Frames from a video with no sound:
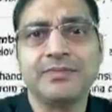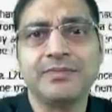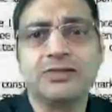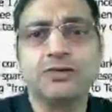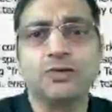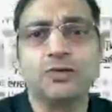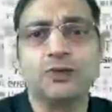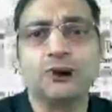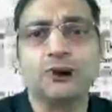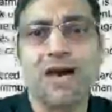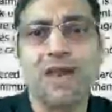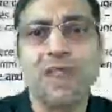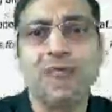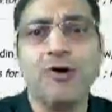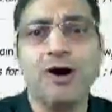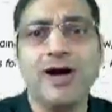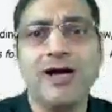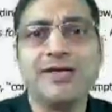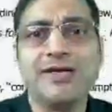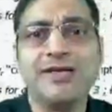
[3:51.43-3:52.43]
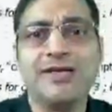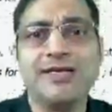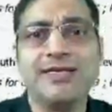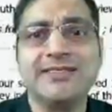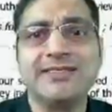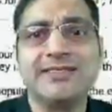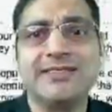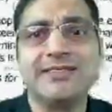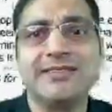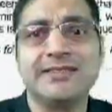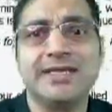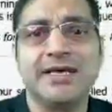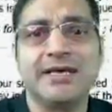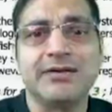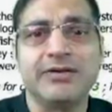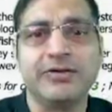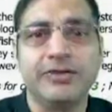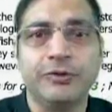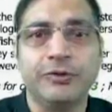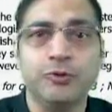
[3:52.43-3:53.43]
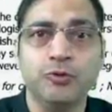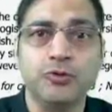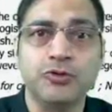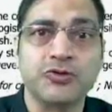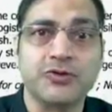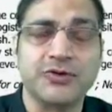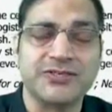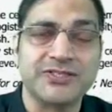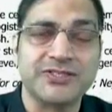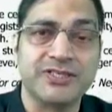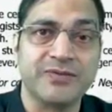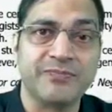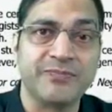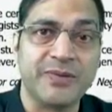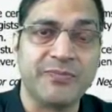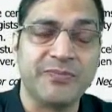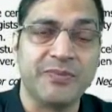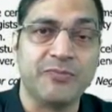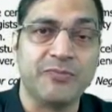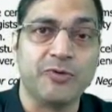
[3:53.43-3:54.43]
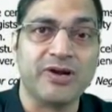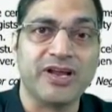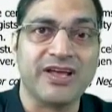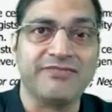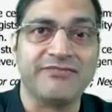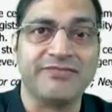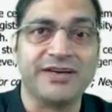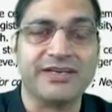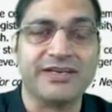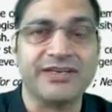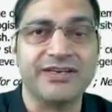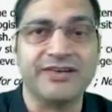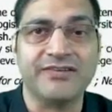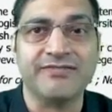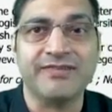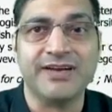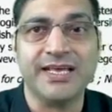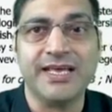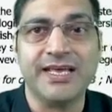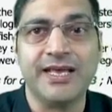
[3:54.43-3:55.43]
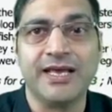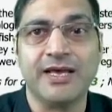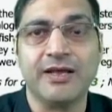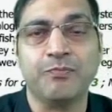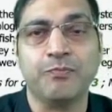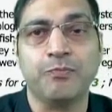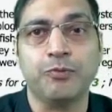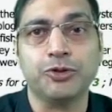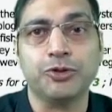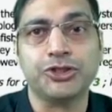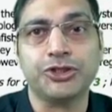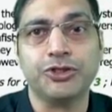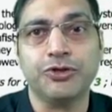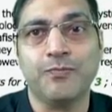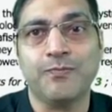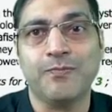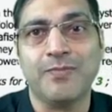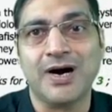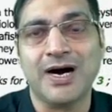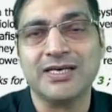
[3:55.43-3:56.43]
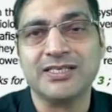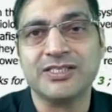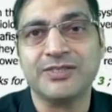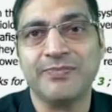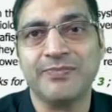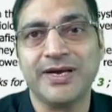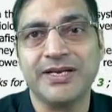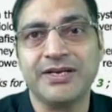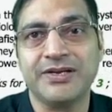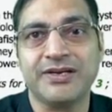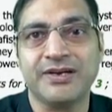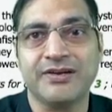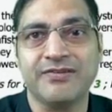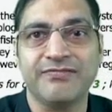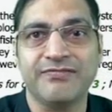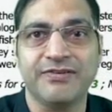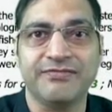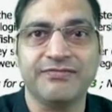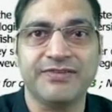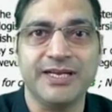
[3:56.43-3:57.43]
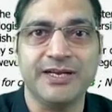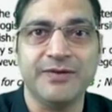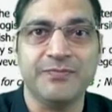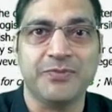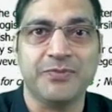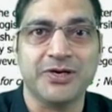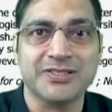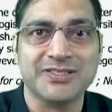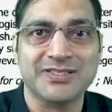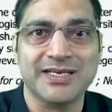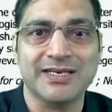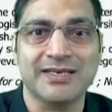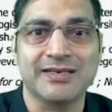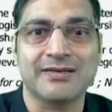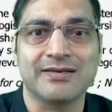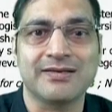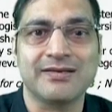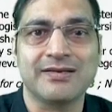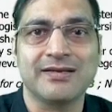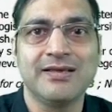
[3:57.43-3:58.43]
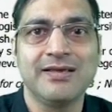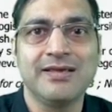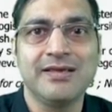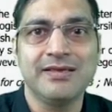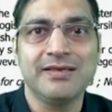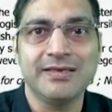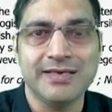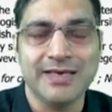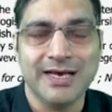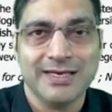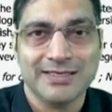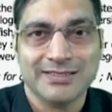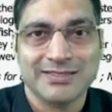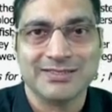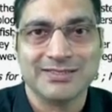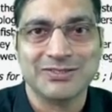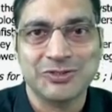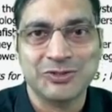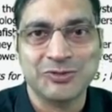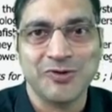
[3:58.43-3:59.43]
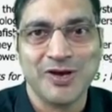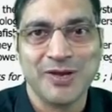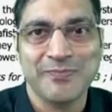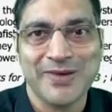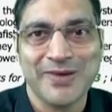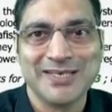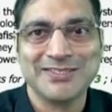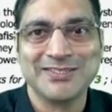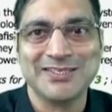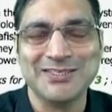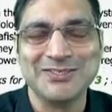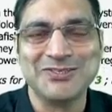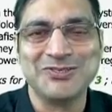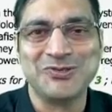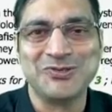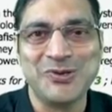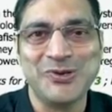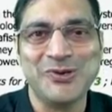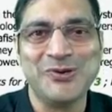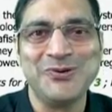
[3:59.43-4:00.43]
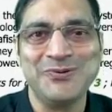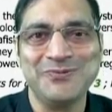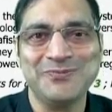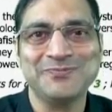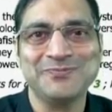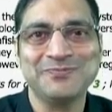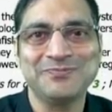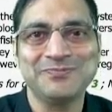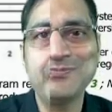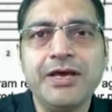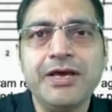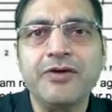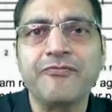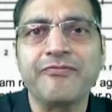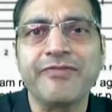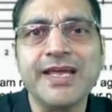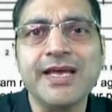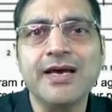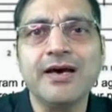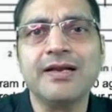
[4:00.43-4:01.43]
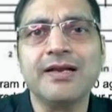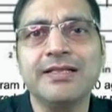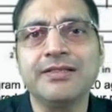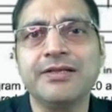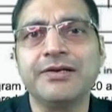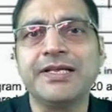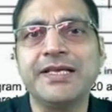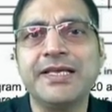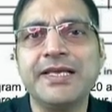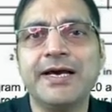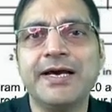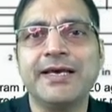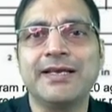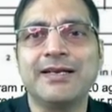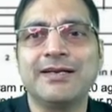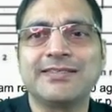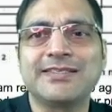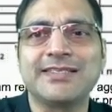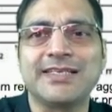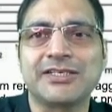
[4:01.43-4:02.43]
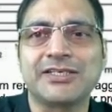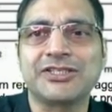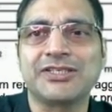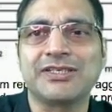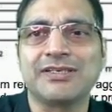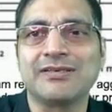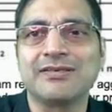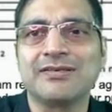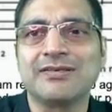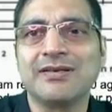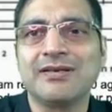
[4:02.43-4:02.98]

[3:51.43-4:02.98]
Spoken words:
So my point is that use question paper mode effectively and push your marks by 10-15%. Yes, do I make sense to you? Here we are in the DILR section.